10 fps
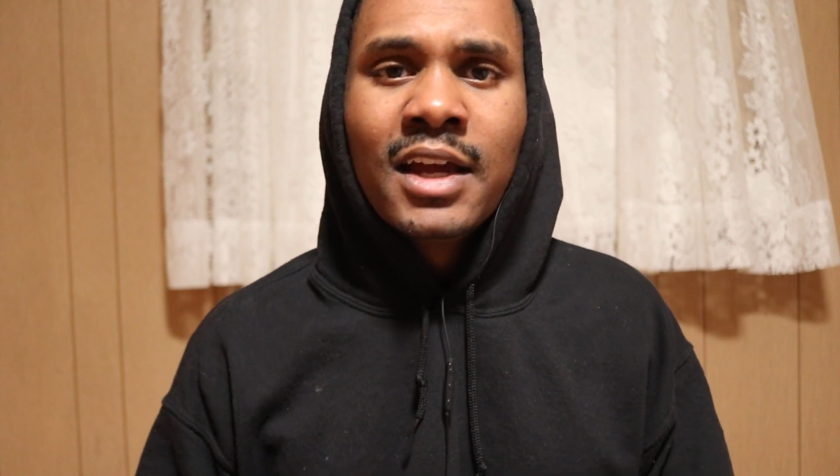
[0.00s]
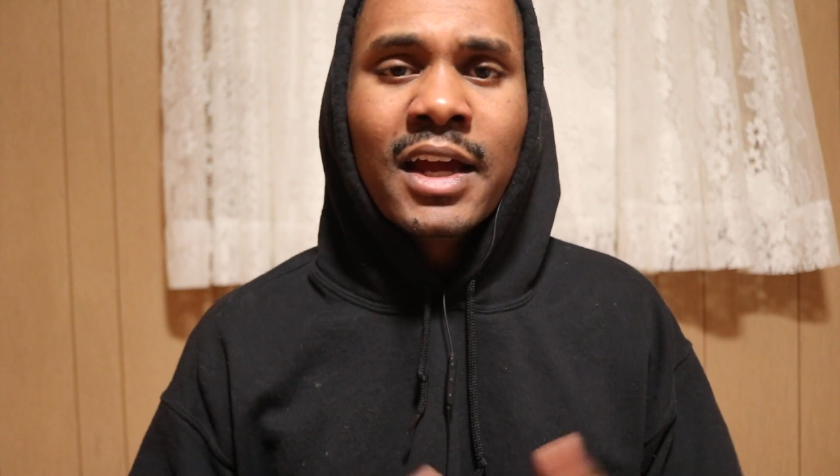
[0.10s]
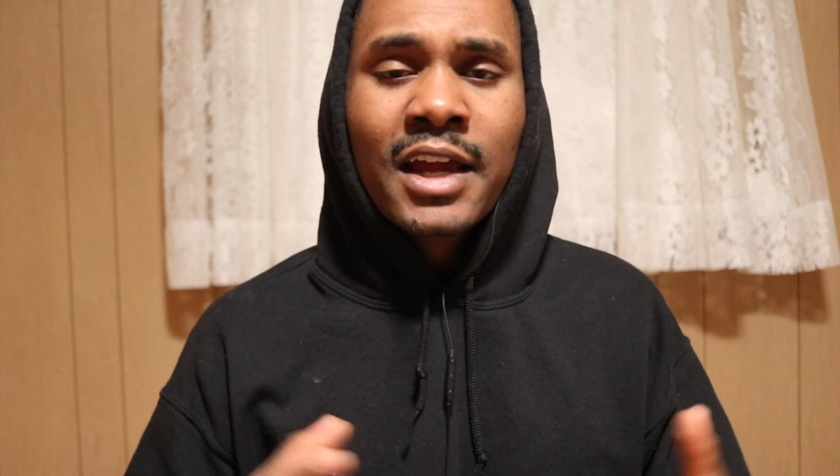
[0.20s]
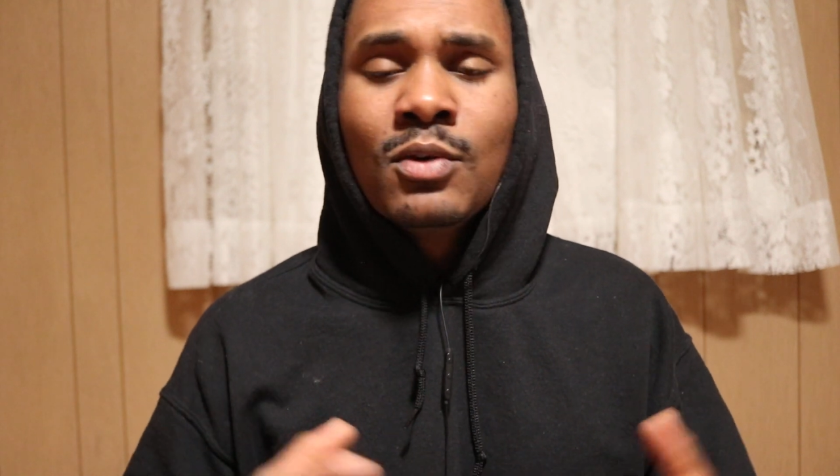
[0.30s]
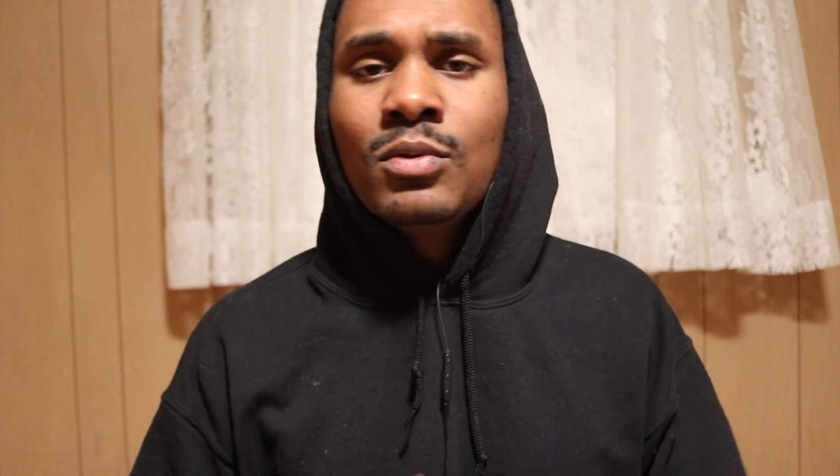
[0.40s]

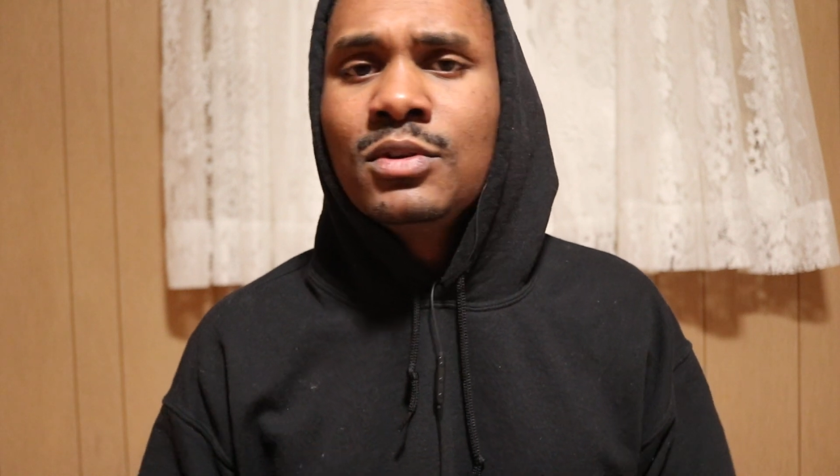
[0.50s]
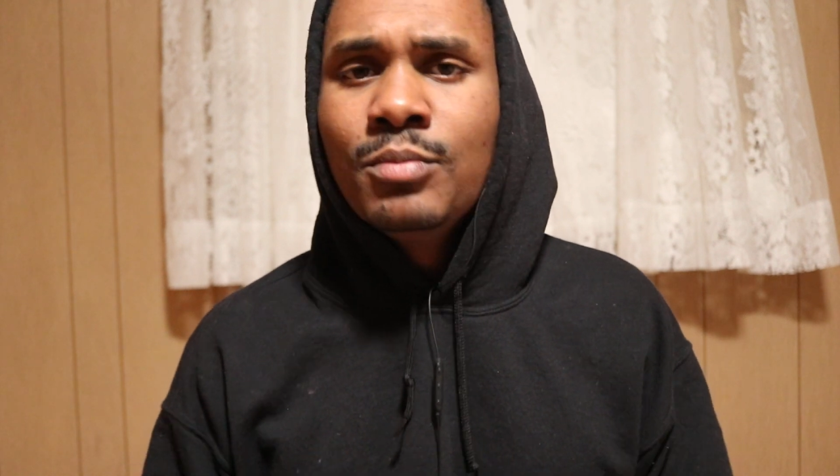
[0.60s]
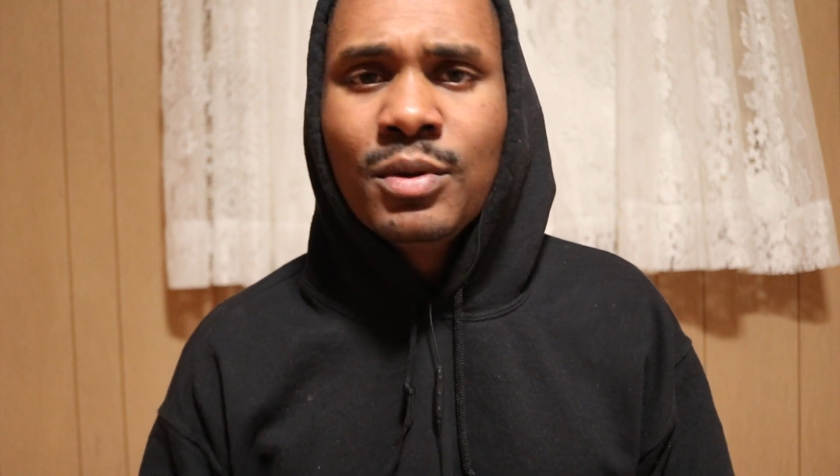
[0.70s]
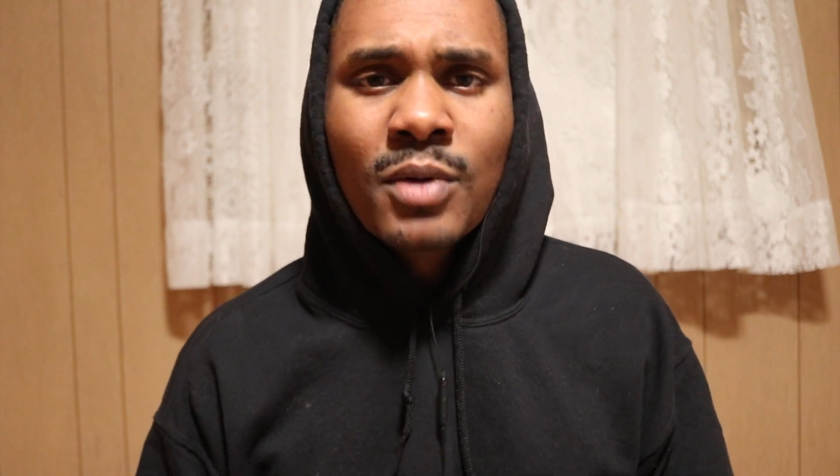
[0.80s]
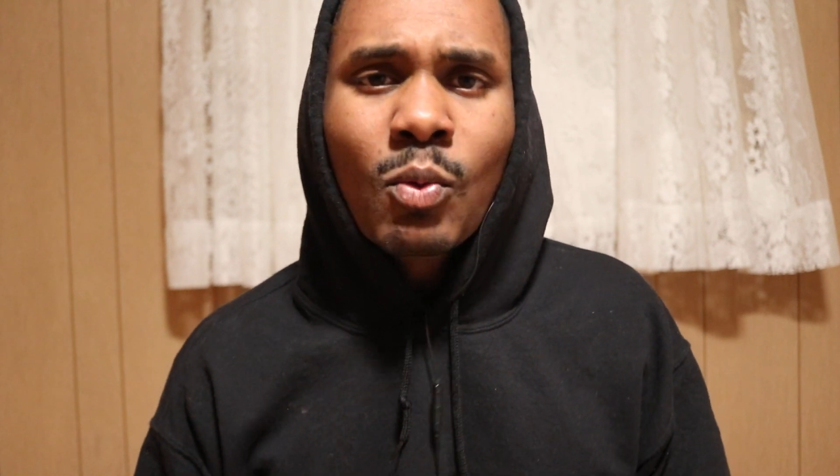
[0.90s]
hey, will you
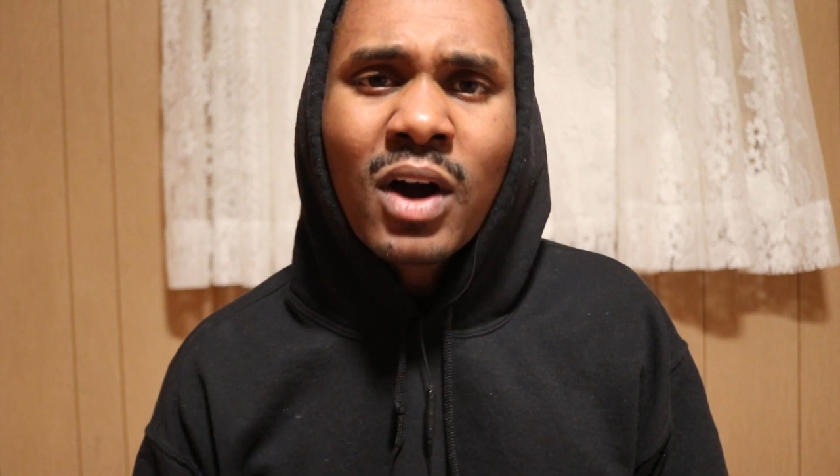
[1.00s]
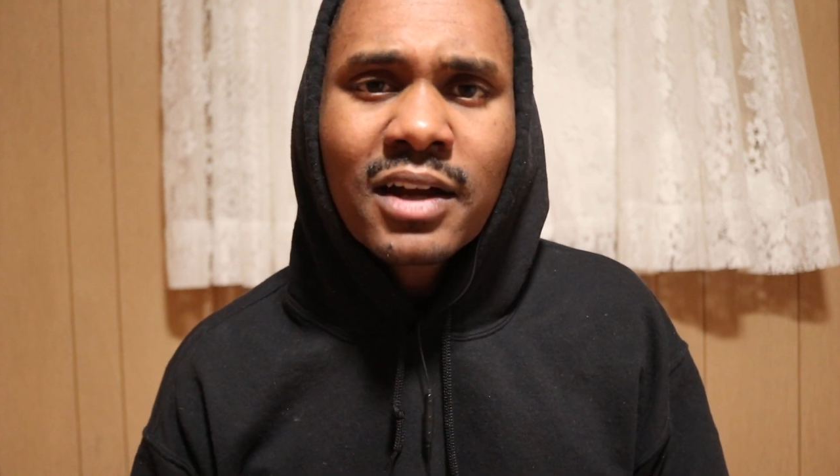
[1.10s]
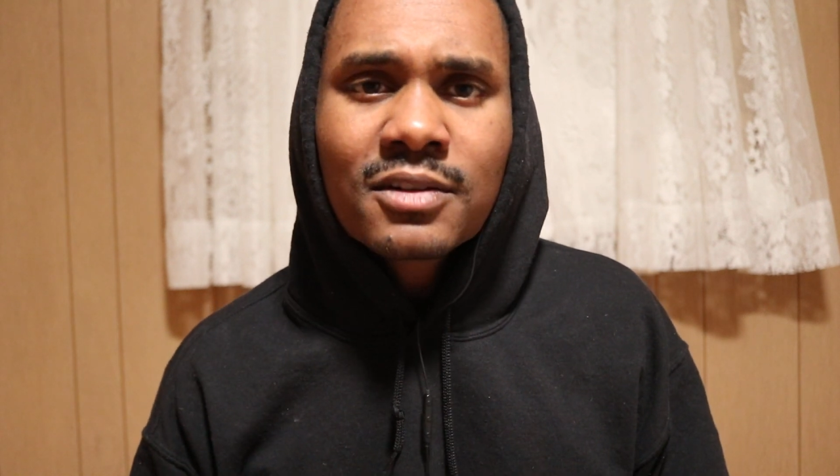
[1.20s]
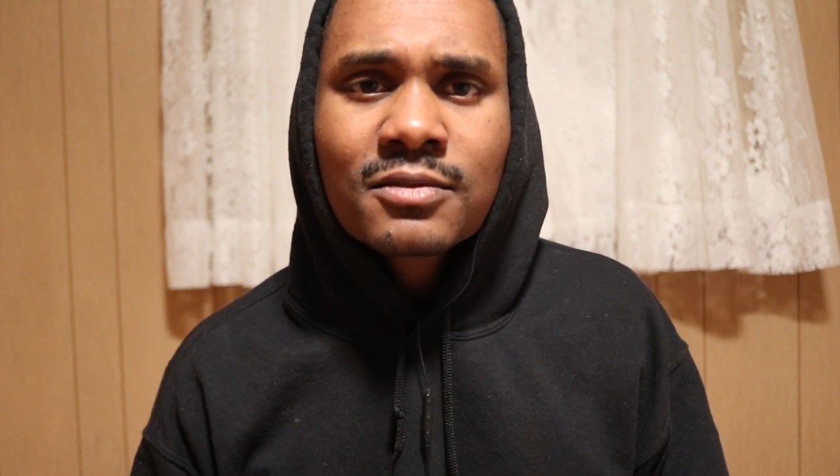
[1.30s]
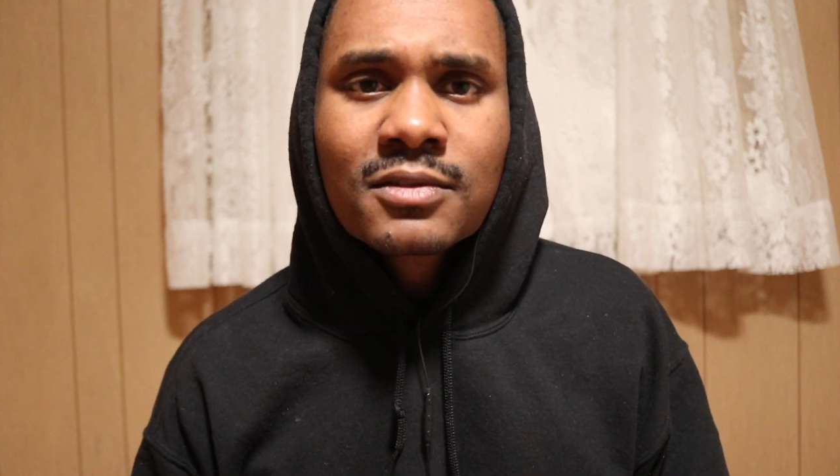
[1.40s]
be my
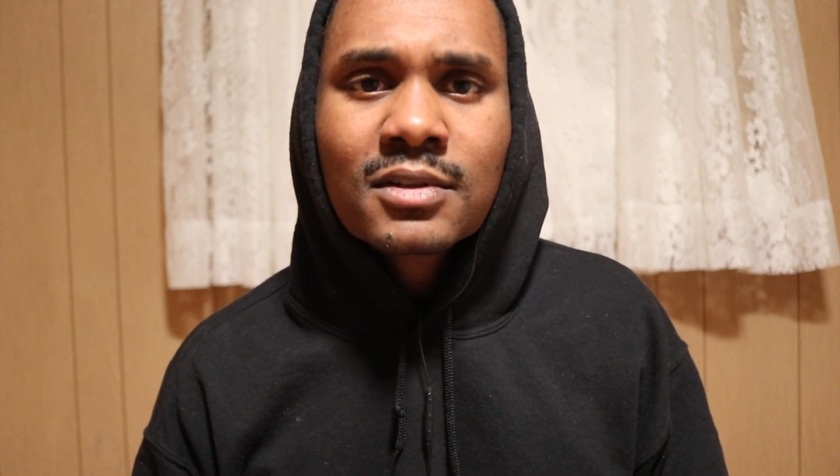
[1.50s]
wife?